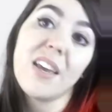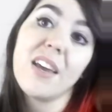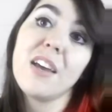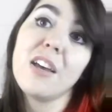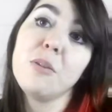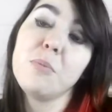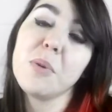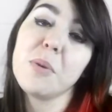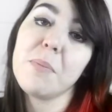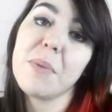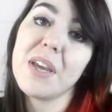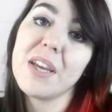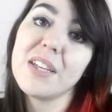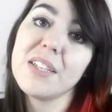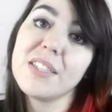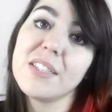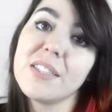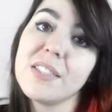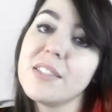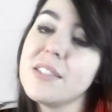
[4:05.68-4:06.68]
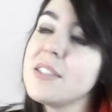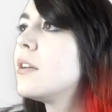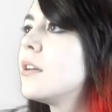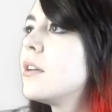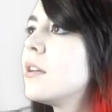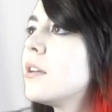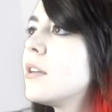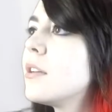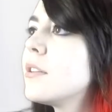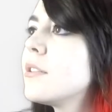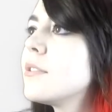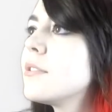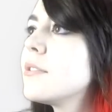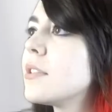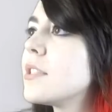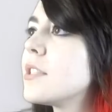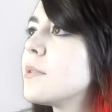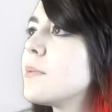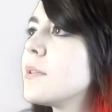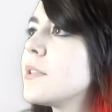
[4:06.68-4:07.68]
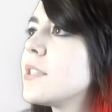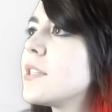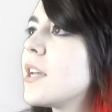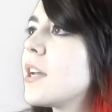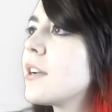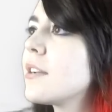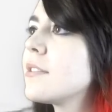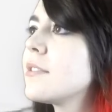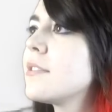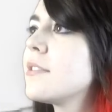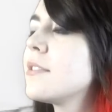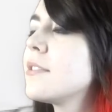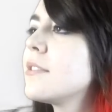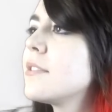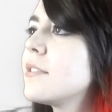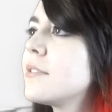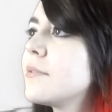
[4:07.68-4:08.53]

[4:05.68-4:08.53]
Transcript: Can't help it, man. Let's see what's next.